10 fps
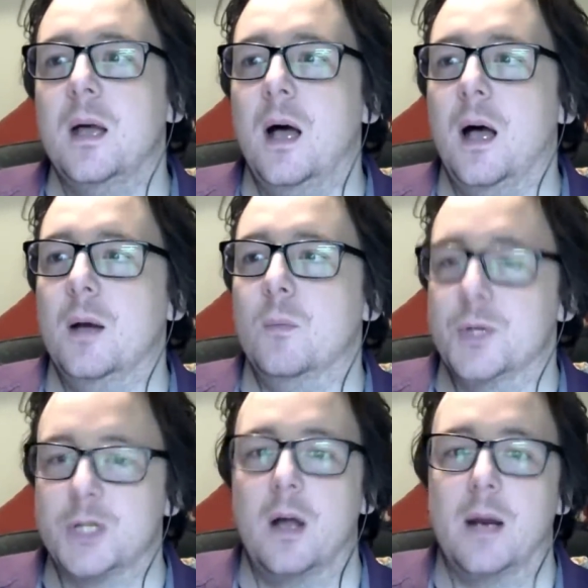uh,
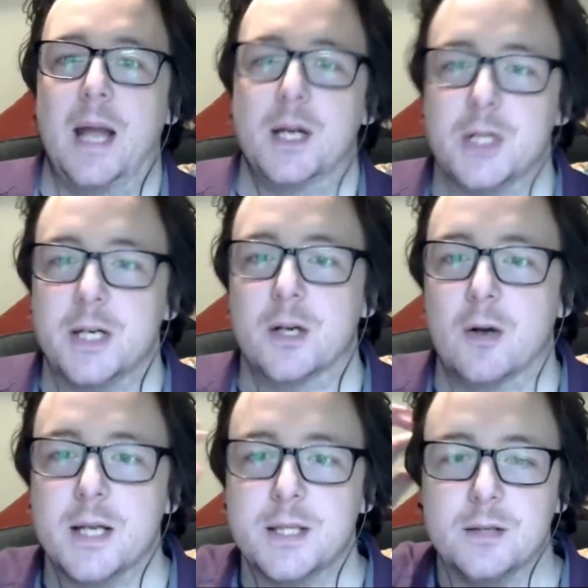which aren't actually
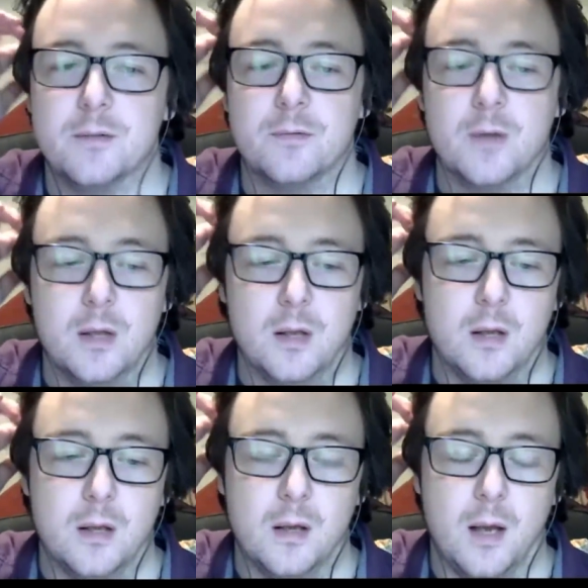aggressive.
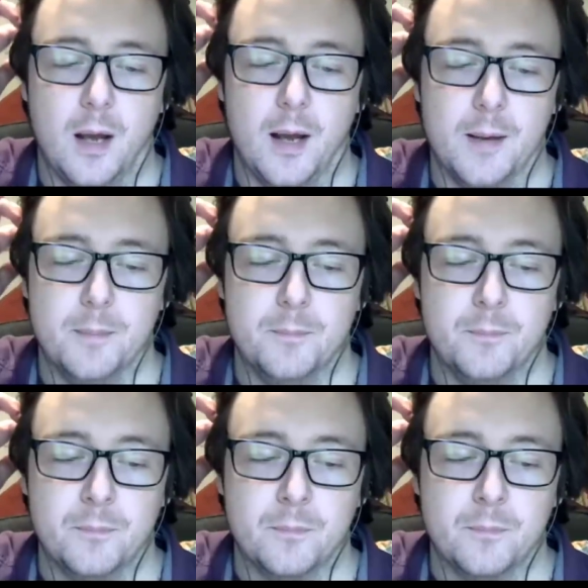Um, mm.